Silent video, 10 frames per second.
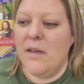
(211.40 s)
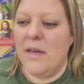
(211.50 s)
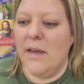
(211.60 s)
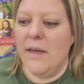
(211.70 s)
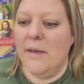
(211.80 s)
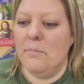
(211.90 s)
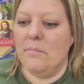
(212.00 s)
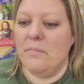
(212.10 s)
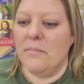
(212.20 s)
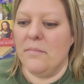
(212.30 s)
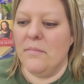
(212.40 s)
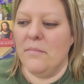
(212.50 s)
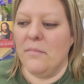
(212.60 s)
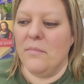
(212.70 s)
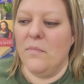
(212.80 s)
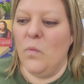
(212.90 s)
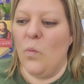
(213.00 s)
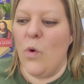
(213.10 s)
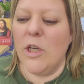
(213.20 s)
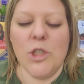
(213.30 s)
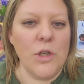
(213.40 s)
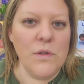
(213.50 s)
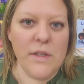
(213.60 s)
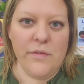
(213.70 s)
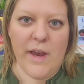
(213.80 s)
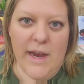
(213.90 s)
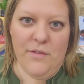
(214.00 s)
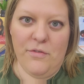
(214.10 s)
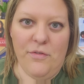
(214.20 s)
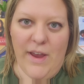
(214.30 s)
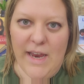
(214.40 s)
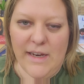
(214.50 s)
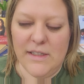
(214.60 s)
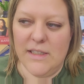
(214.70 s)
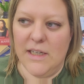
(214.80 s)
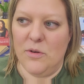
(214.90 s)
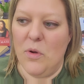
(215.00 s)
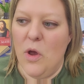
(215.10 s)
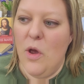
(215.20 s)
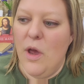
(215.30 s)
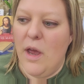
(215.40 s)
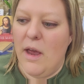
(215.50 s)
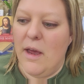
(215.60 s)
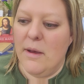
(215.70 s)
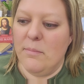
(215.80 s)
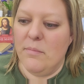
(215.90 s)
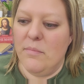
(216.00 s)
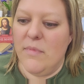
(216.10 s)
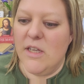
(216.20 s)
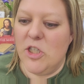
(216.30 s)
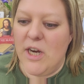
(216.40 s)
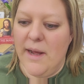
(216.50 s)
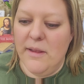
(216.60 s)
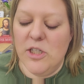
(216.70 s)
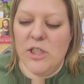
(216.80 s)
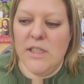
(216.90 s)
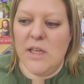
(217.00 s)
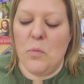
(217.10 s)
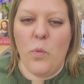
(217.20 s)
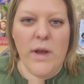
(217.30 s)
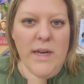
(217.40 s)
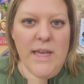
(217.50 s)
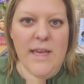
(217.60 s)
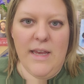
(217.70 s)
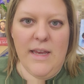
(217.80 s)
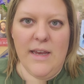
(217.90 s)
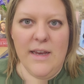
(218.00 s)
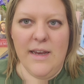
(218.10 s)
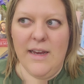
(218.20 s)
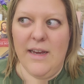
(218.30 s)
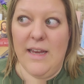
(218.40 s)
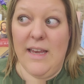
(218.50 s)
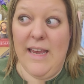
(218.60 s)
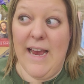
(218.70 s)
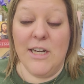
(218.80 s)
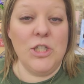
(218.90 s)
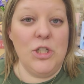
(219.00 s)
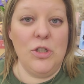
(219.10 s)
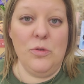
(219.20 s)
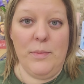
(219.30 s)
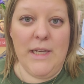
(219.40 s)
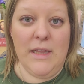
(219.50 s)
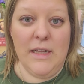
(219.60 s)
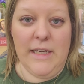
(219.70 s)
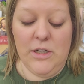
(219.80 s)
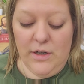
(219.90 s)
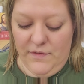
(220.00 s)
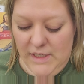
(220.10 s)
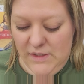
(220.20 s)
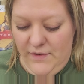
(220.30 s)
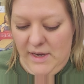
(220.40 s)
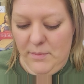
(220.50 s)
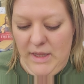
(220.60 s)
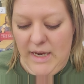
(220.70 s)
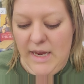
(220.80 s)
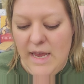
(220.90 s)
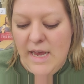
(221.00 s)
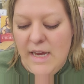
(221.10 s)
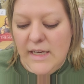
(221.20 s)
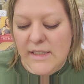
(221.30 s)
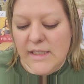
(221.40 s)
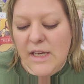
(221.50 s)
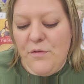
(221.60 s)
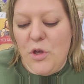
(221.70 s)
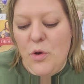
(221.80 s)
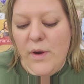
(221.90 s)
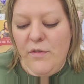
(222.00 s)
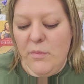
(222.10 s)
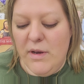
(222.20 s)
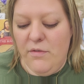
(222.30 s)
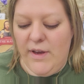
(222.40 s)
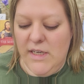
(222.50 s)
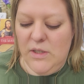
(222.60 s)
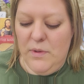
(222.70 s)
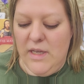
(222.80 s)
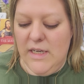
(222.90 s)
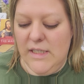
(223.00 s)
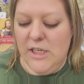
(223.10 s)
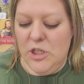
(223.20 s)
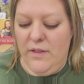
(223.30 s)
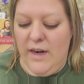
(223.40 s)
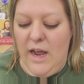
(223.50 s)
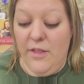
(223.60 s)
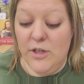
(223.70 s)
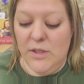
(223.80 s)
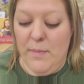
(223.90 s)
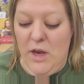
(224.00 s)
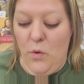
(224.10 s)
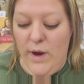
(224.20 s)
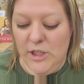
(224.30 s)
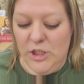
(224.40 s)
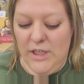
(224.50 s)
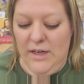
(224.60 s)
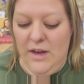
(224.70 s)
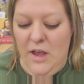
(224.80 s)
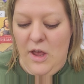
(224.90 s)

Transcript: um, what Joseph had faced and um, the challenges and what he he had to do being the leader of this family. It says, Have you ever been faced with a decision that others may question,